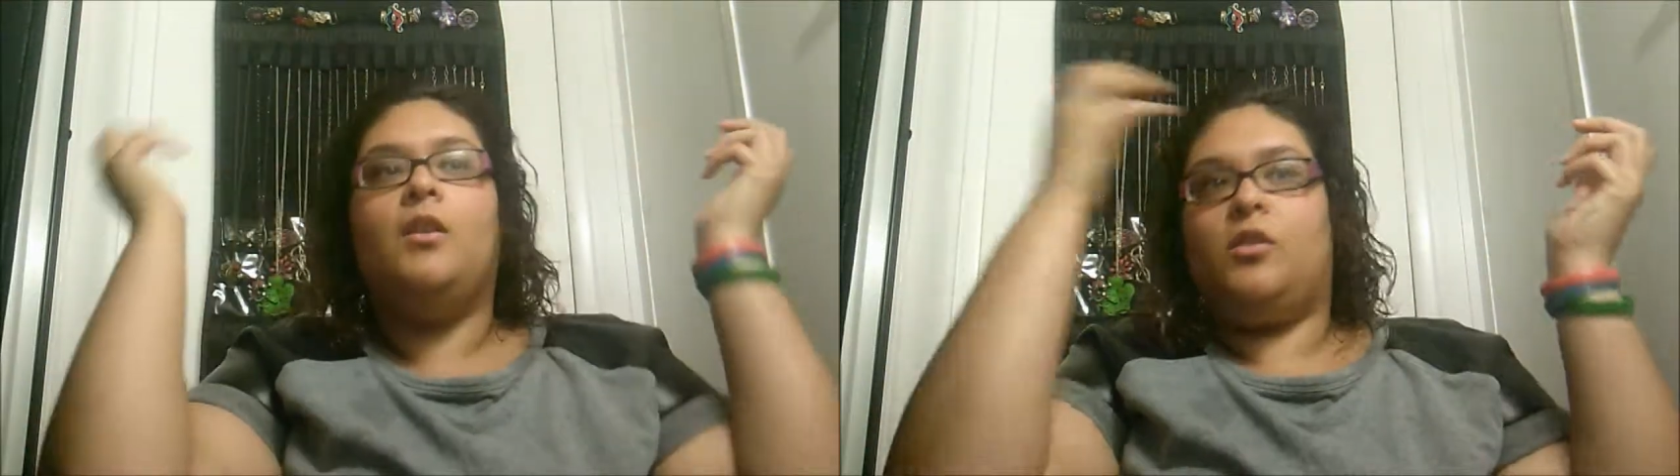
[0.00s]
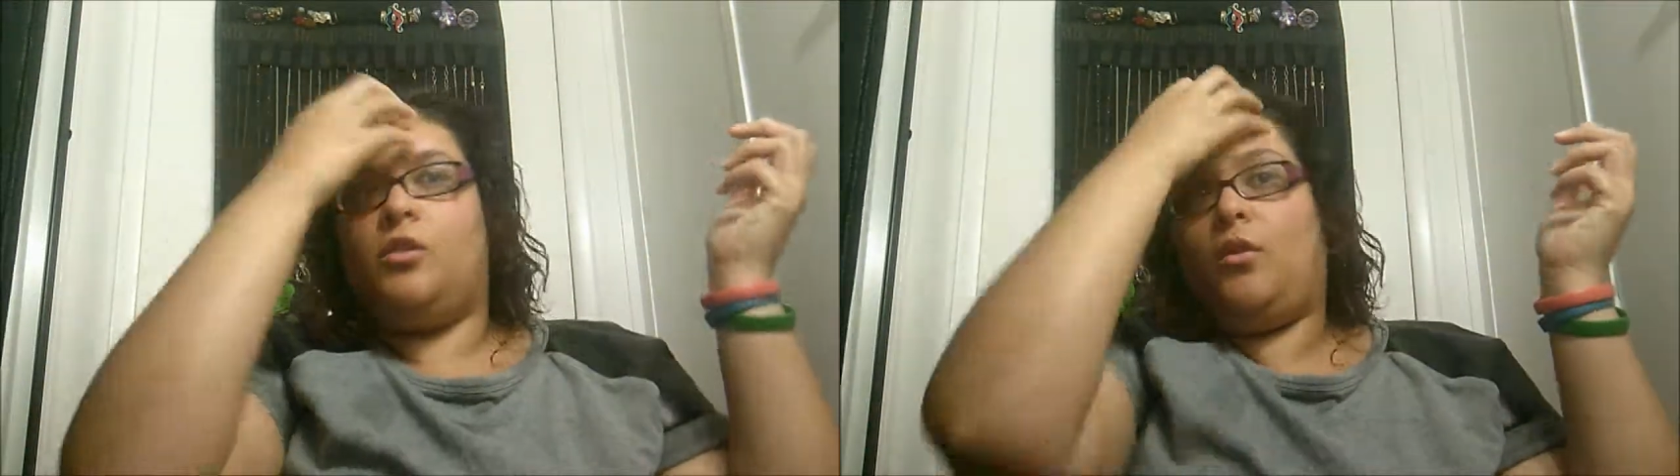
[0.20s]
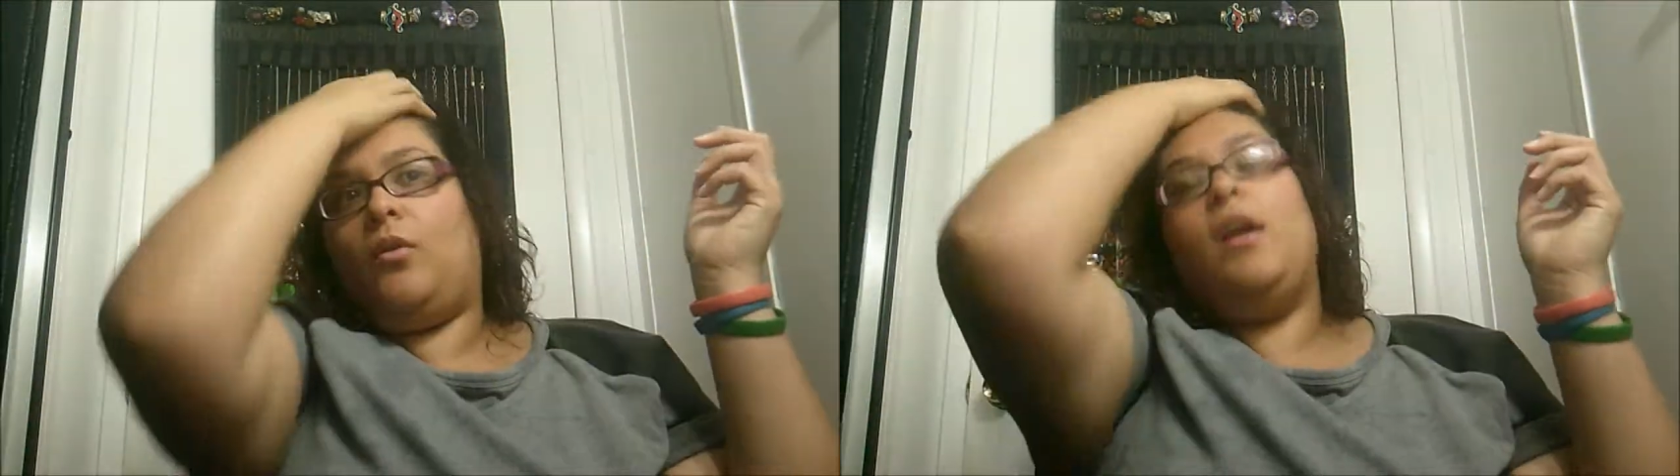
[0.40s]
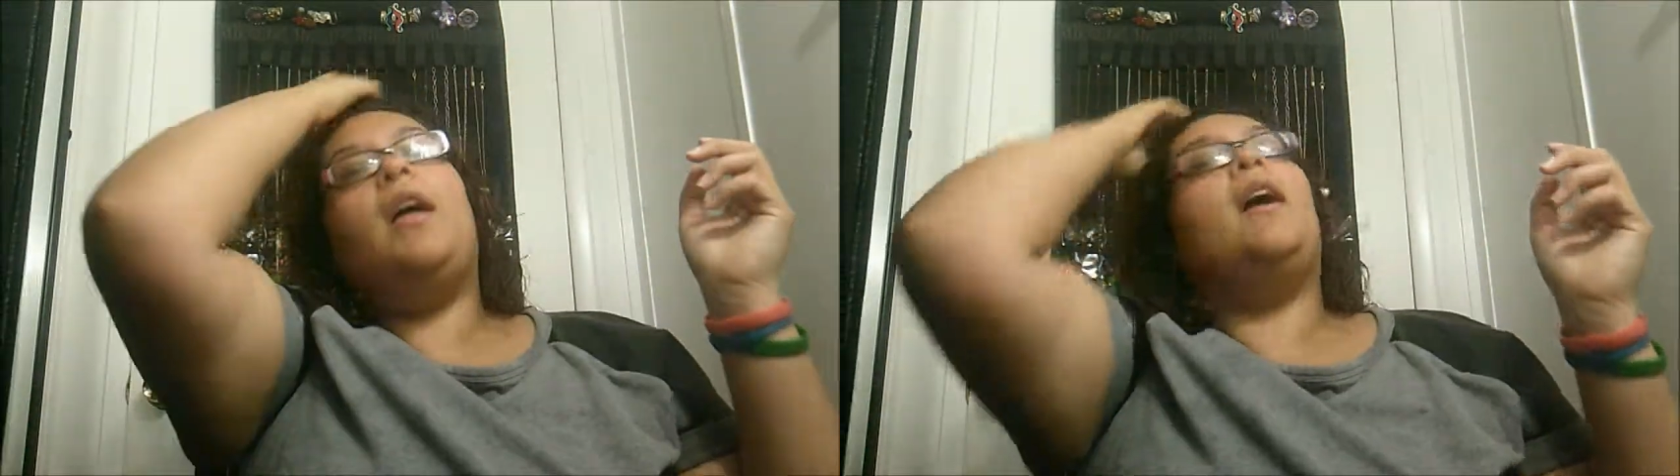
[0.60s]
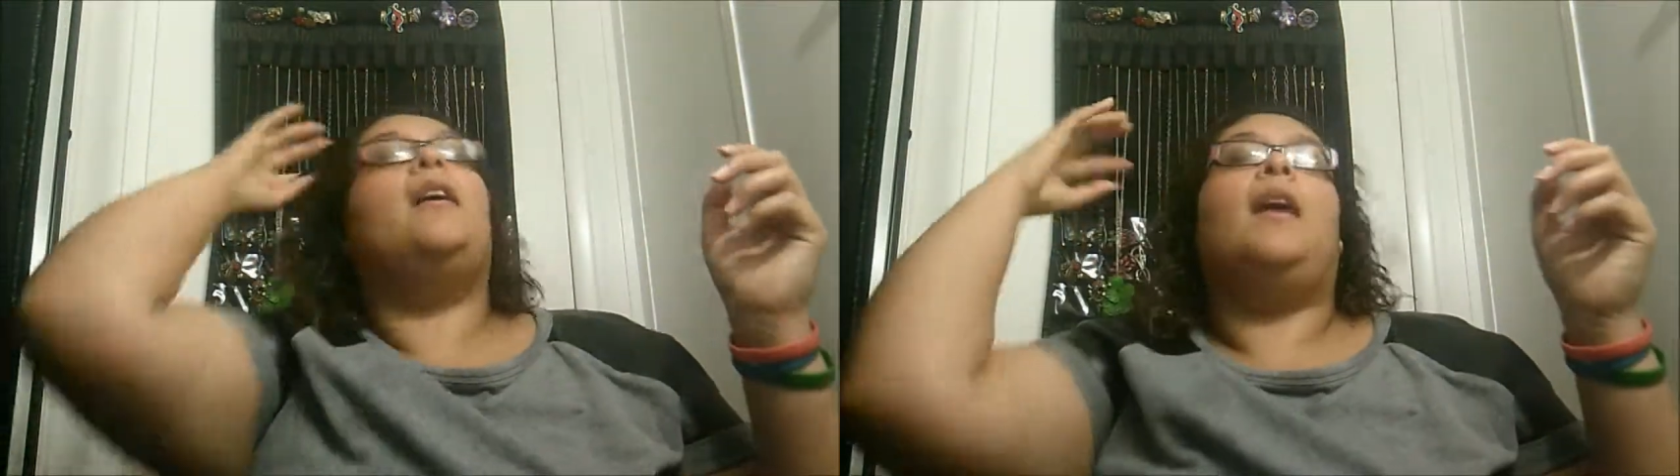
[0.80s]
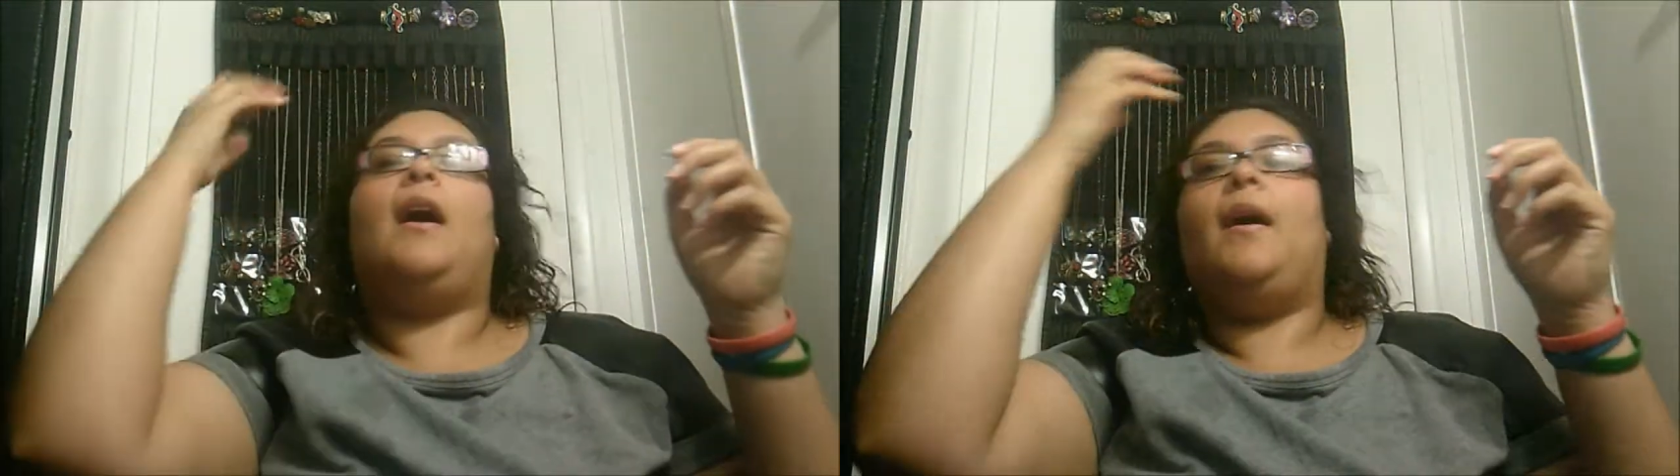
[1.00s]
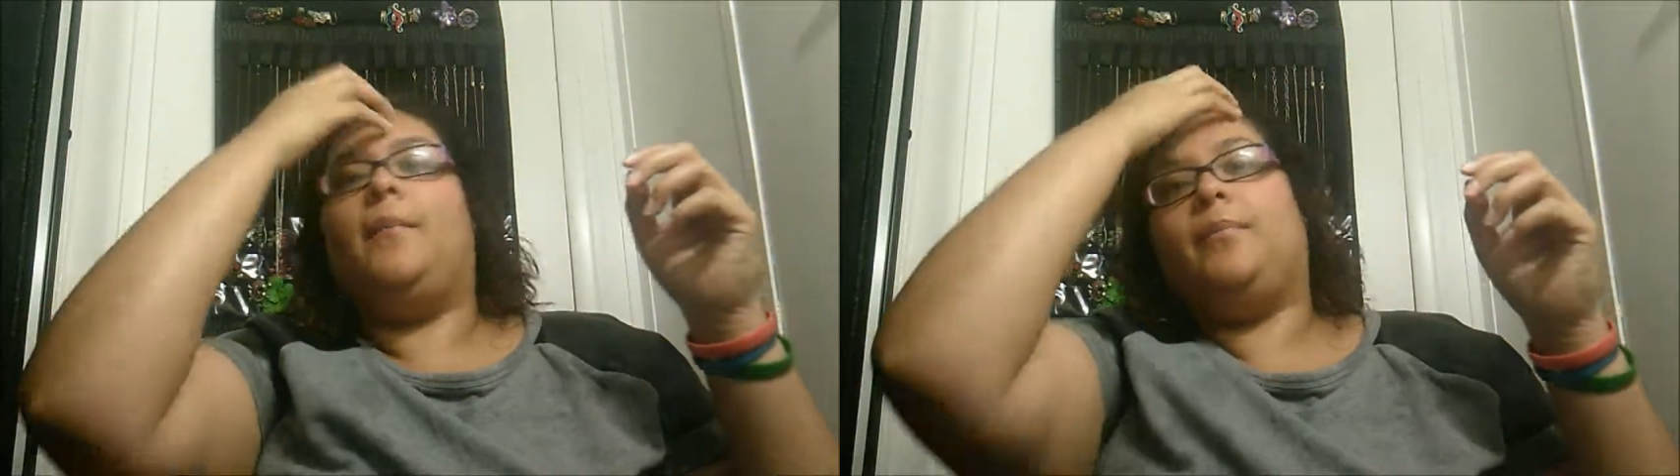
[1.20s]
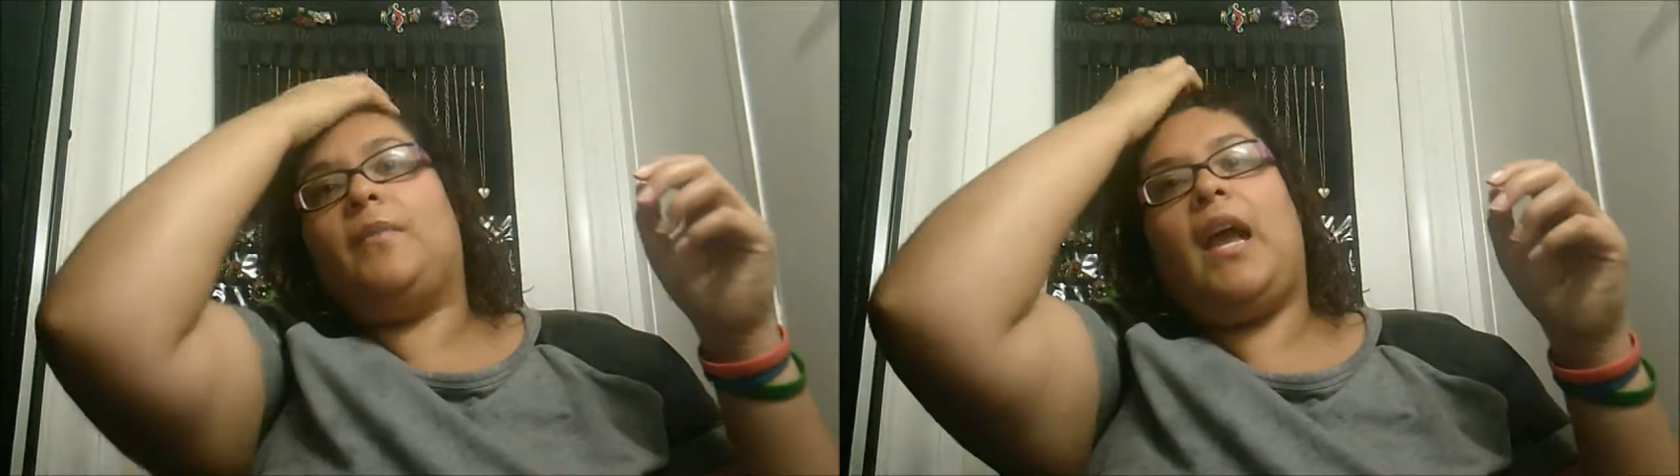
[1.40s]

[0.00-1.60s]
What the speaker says: So I